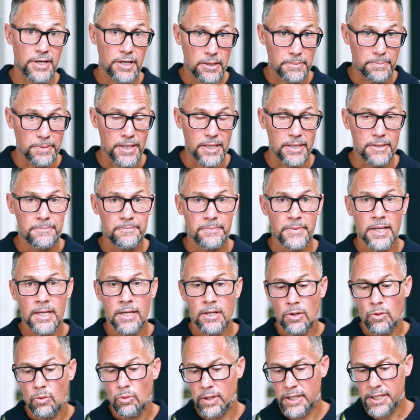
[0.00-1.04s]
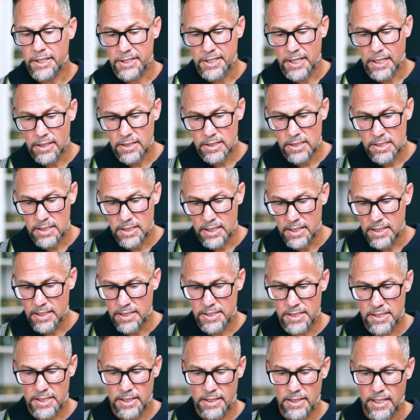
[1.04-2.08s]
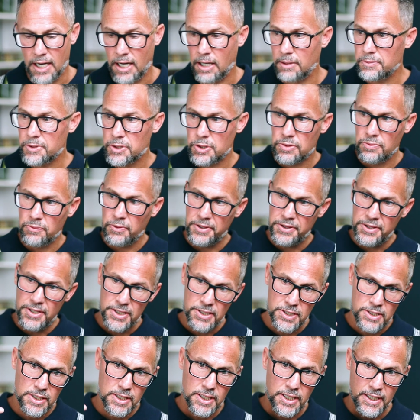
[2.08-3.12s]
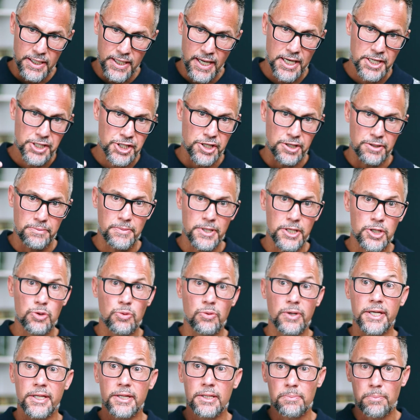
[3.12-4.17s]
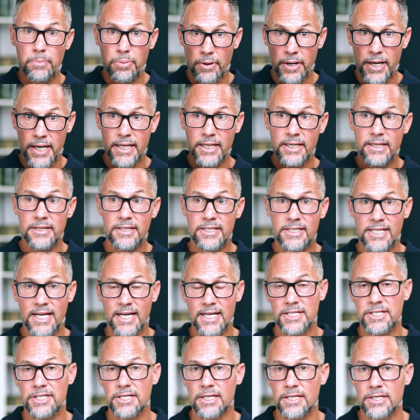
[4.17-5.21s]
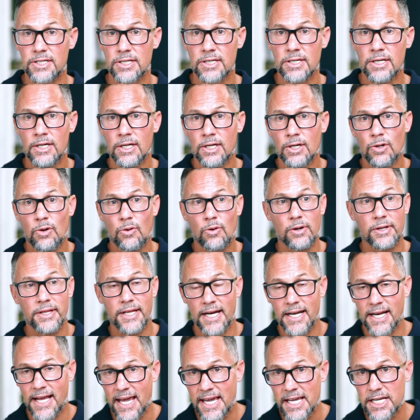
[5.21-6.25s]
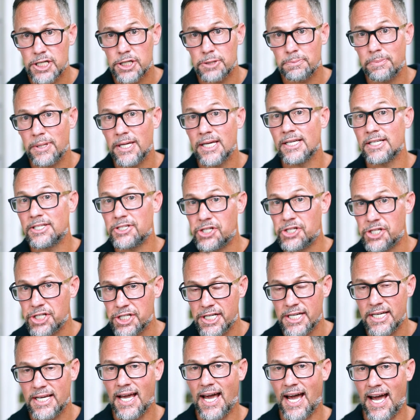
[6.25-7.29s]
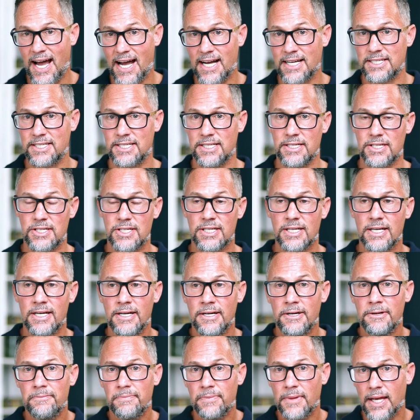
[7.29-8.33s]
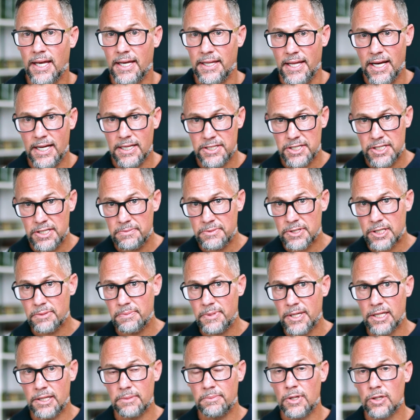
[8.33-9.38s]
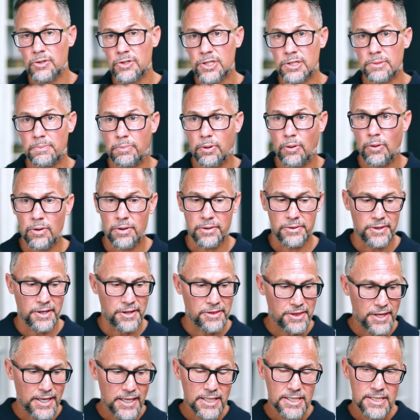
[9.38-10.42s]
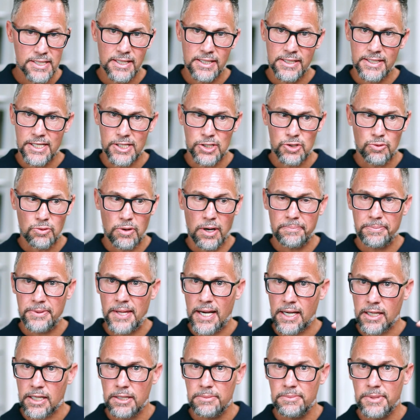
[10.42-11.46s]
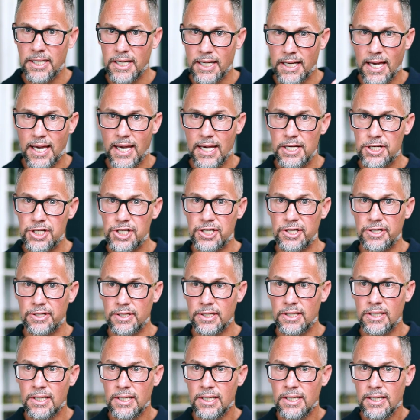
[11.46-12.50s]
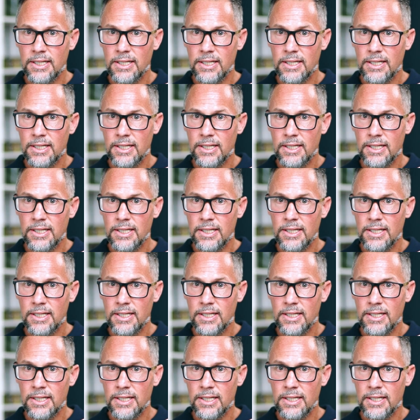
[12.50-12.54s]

therapy, what it does is it helps with this connection between the brain and the testes, or that HPG axis. And that seems to be the most important. The things that disrupt that communication